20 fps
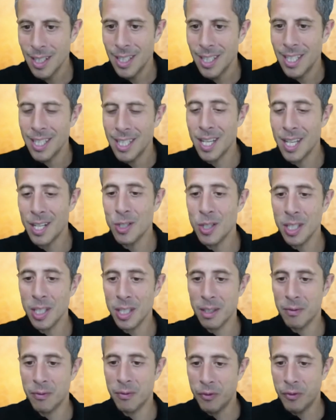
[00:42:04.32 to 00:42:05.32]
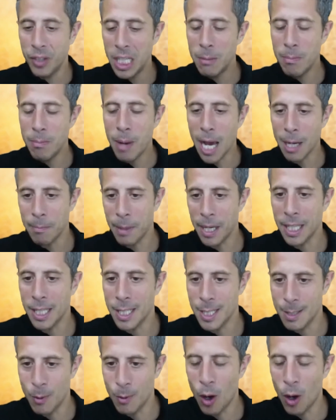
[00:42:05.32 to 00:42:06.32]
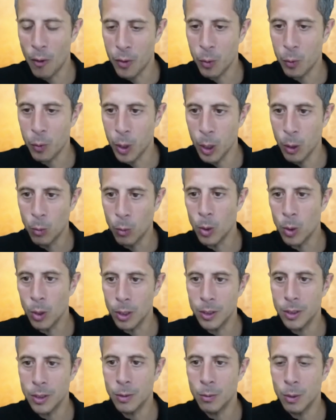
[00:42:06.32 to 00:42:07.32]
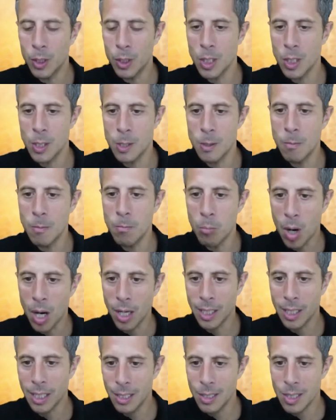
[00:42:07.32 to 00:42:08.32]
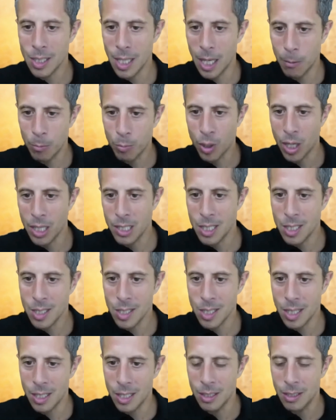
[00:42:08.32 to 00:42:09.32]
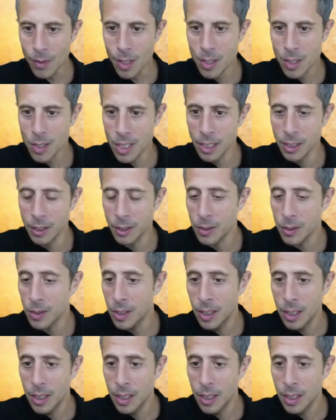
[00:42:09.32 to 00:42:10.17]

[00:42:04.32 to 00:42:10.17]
essentially the feedback mechanism of the real world, which is markets and prices and signals,